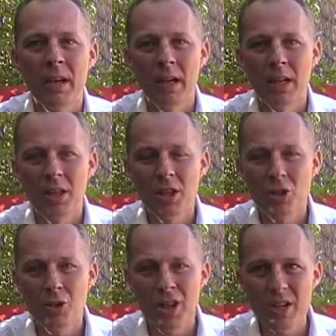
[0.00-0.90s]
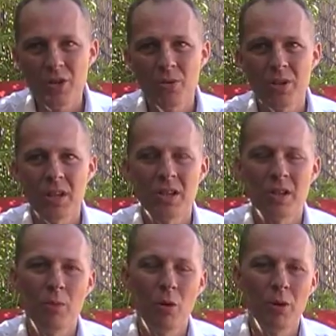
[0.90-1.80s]
And in the traditional
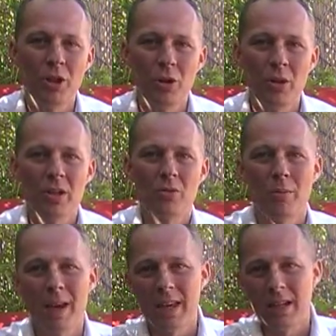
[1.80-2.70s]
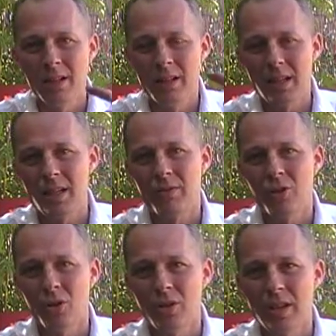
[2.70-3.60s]
system, what we're doing is we're making a list of
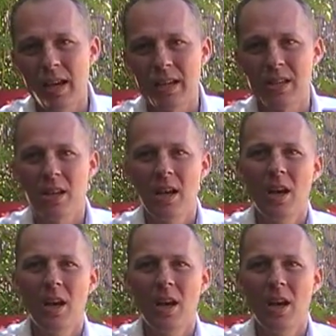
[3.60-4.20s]
contacts.